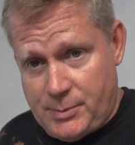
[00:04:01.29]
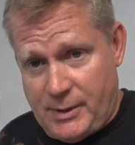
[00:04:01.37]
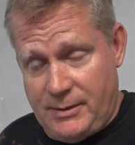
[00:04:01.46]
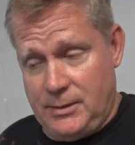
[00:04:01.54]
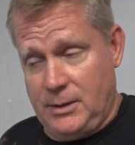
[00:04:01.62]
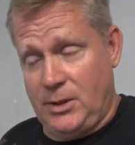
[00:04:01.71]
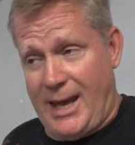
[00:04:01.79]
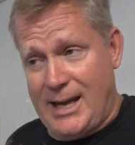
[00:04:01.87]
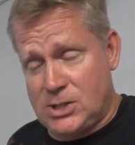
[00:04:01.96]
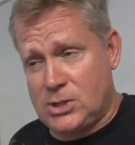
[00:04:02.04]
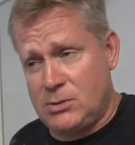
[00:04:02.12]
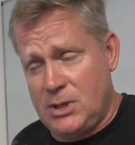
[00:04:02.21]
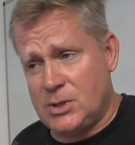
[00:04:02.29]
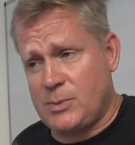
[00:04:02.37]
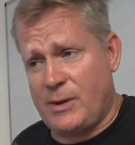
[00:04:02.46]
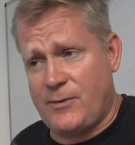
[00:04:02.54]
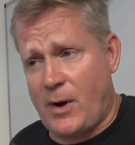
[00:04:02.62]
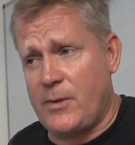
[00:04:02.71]
The last 2 years of
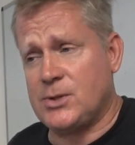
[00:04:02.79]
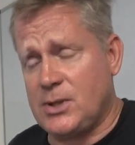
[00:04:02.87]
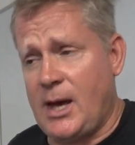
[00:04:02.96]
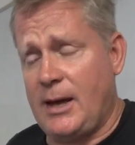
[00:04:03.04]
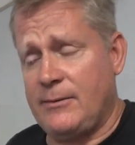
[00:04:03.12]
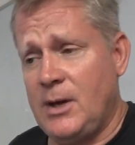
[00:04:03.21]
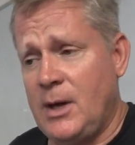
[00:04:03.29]
my father's life.